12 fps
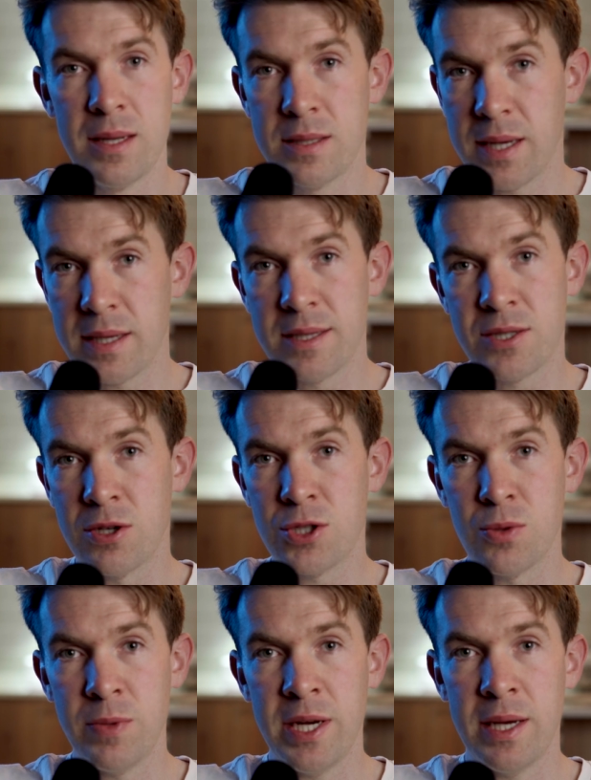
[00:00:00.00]
Take the
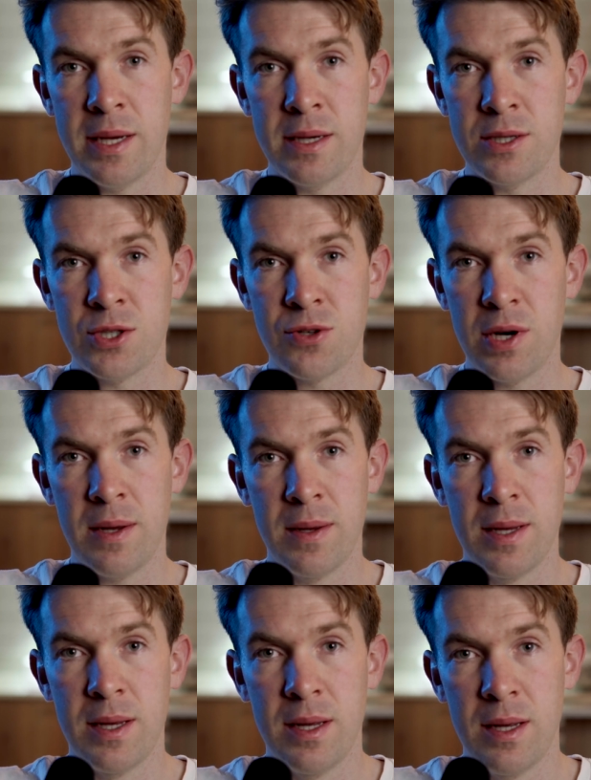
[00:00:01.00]
social media industry.
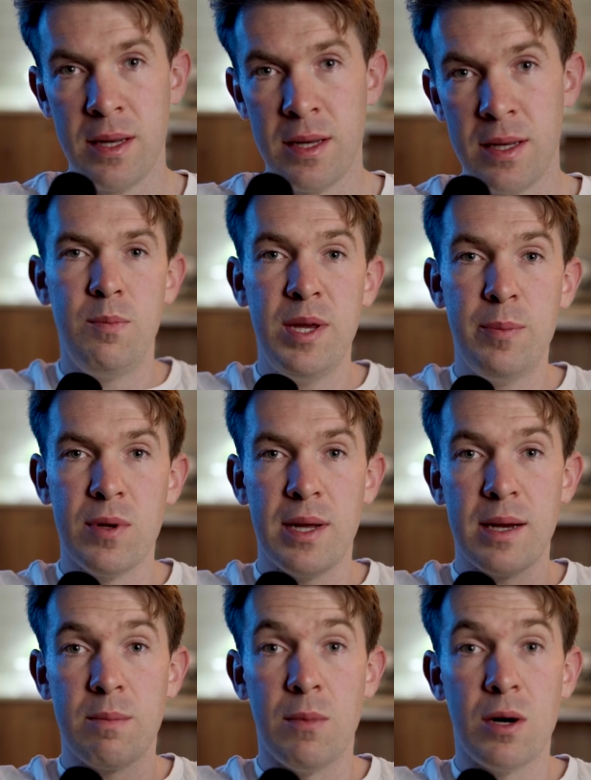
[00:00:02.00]
People
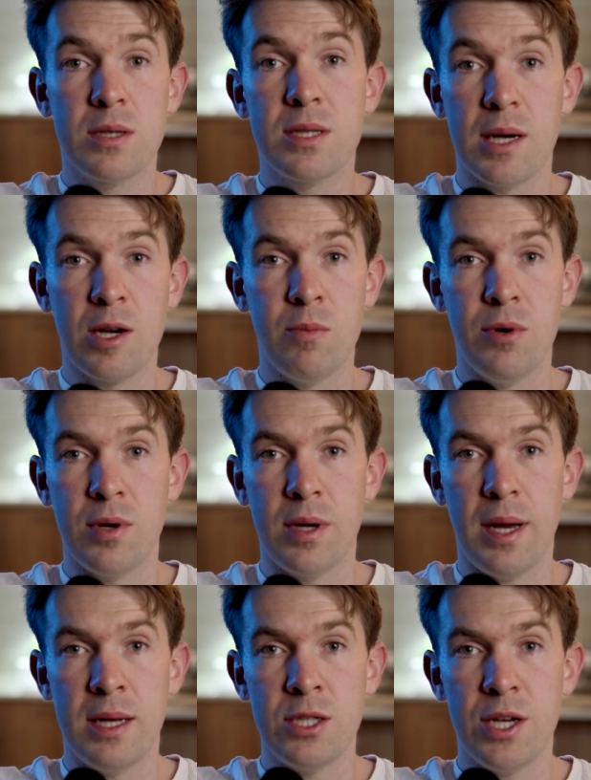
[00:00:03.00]
like Mark
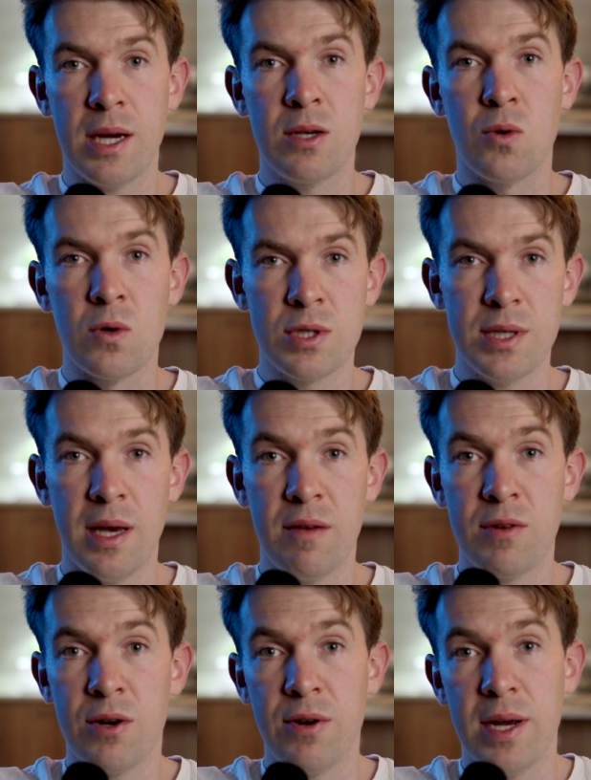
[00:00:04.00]
Zuckerberg and Jack Dorsey
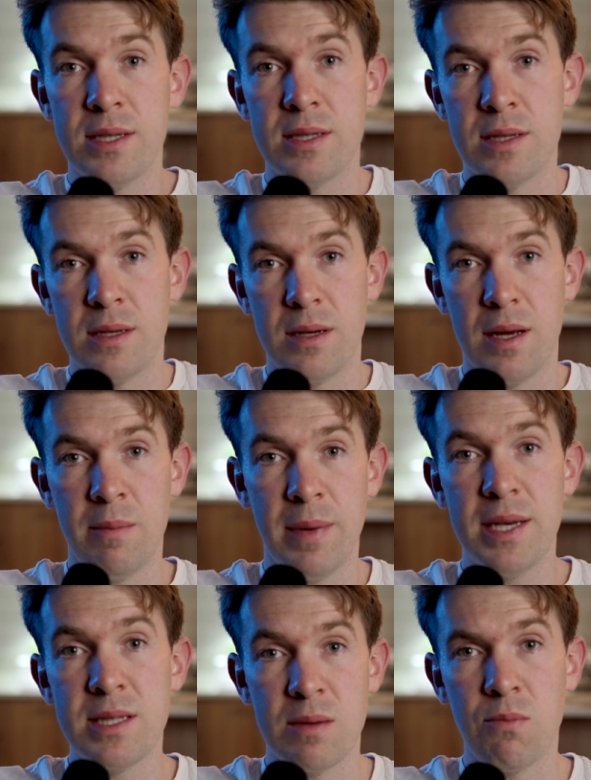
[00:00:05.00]
have created
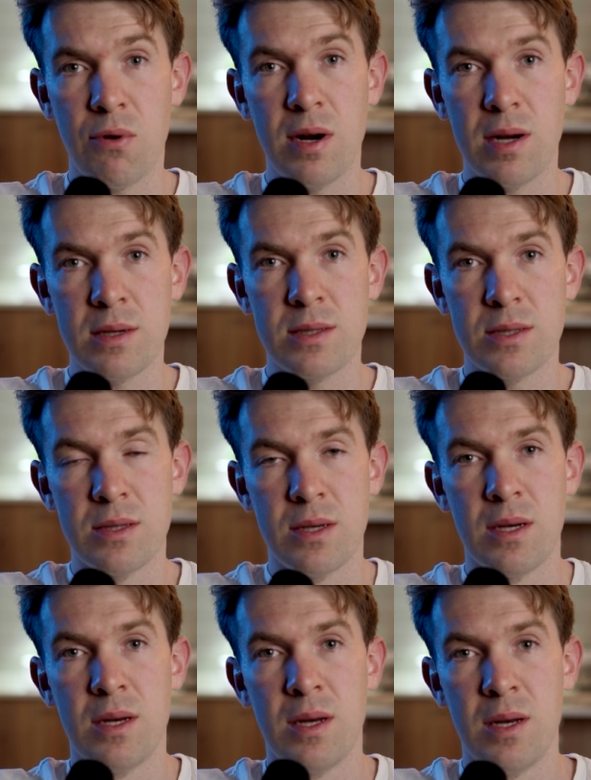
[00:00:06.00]
amazing products,
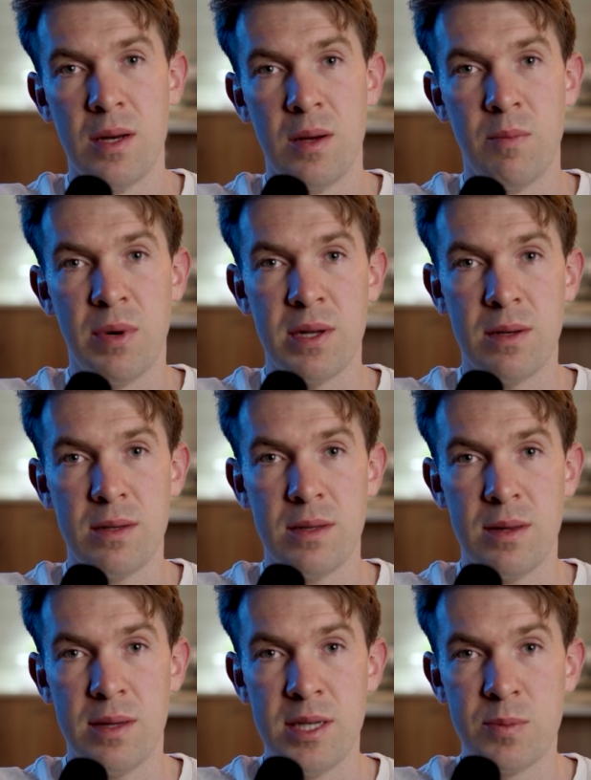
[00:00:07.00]
but
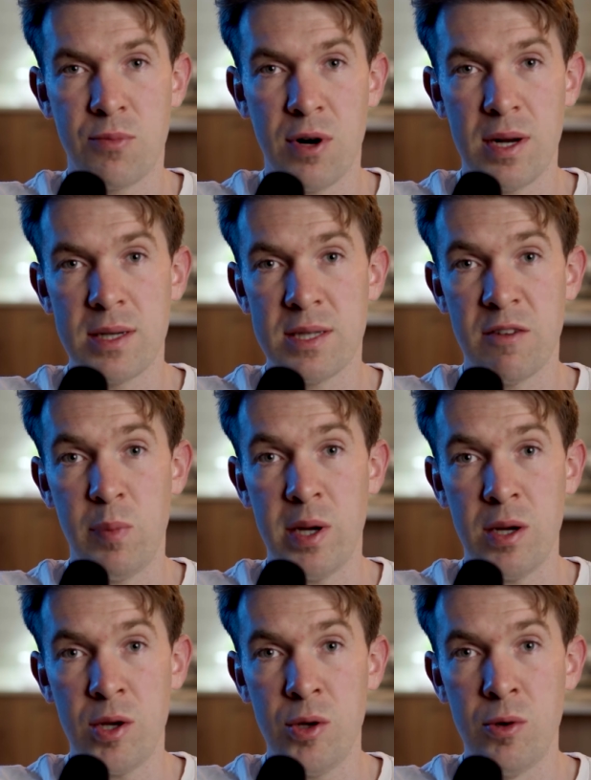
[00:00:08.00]
these products have
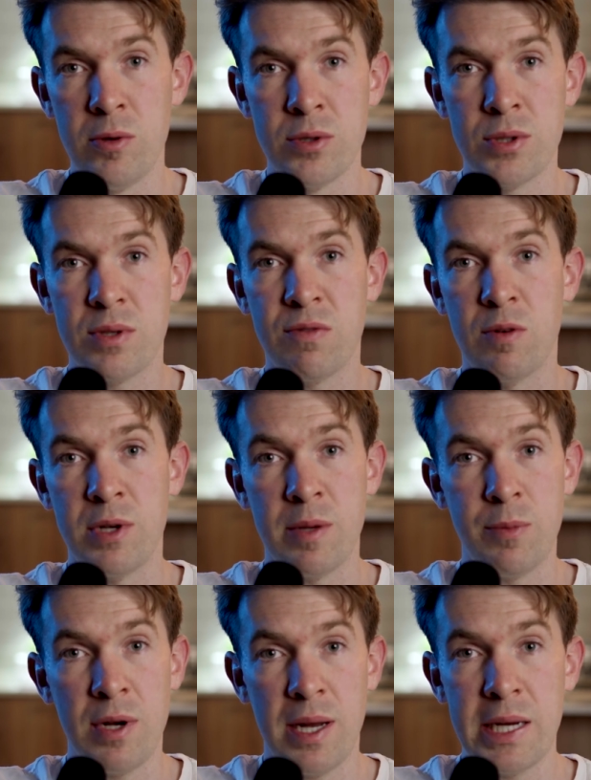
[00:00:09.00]
been used for
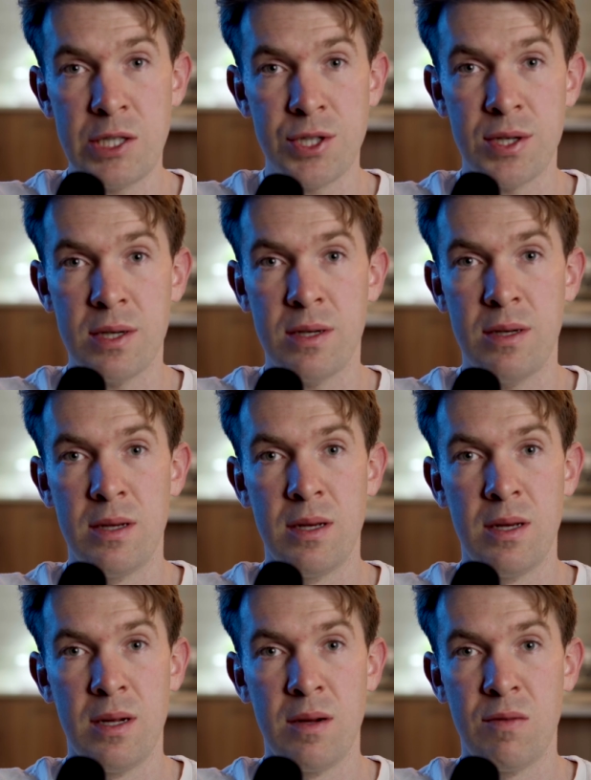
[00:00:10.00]

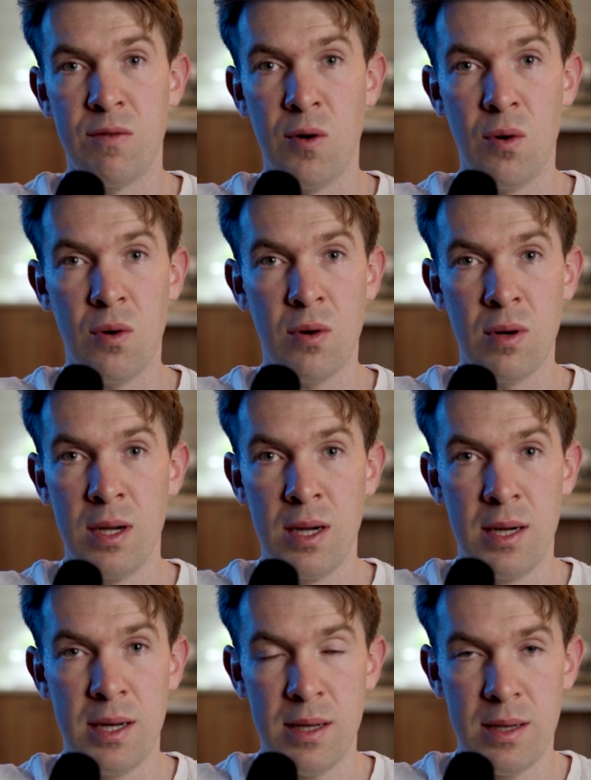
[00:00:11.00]
manipulation, for
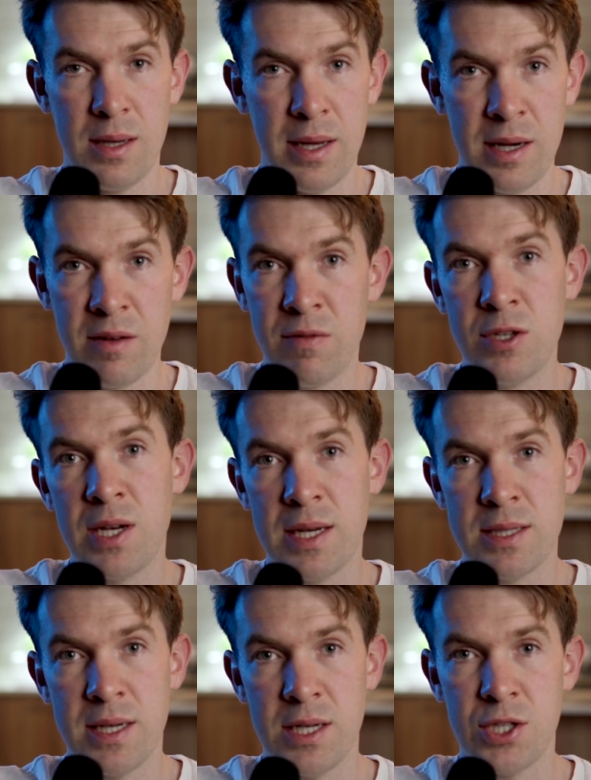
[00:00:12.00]

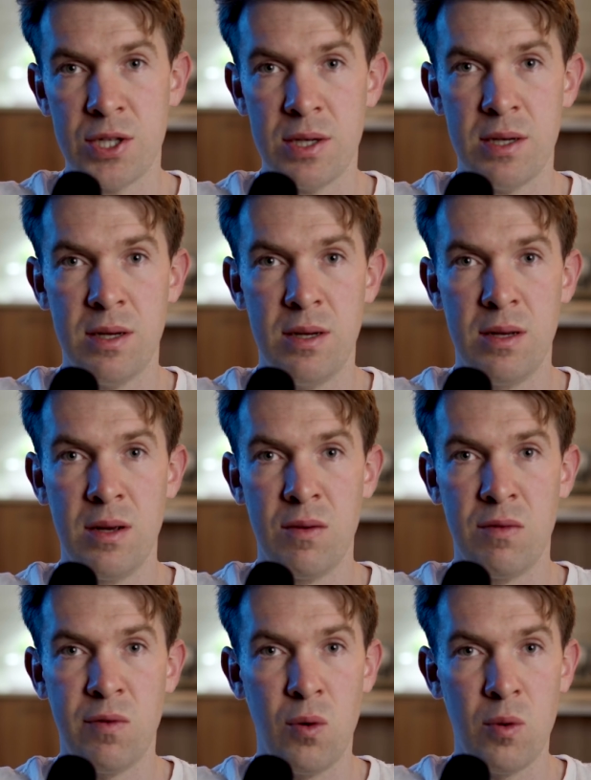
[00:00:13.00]
individualization,
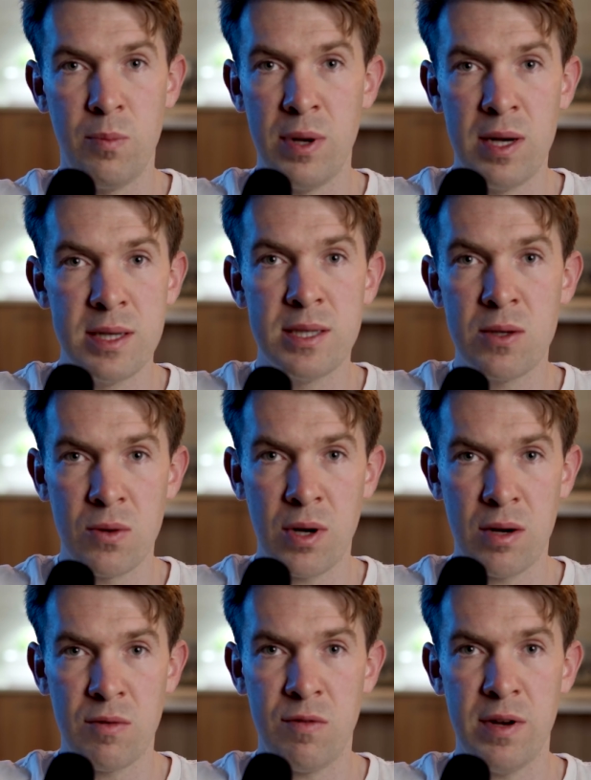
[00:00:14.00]
for political
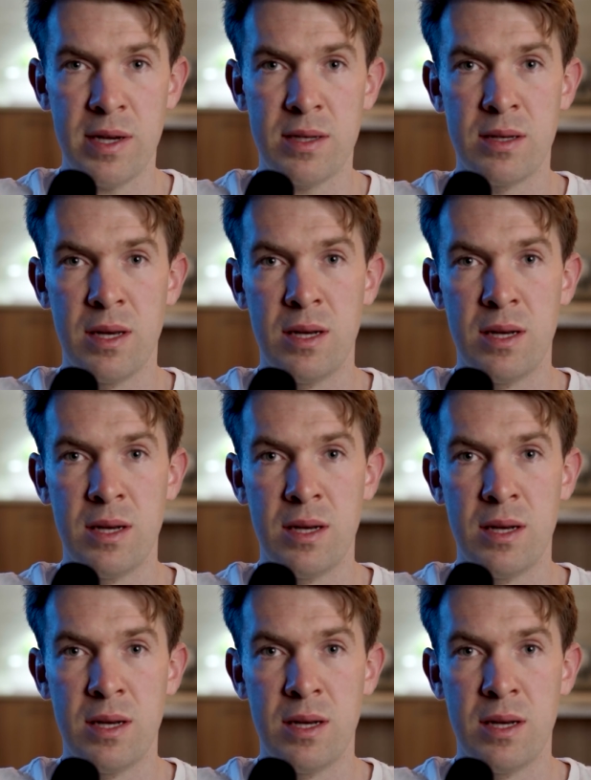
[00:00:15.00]
conflict,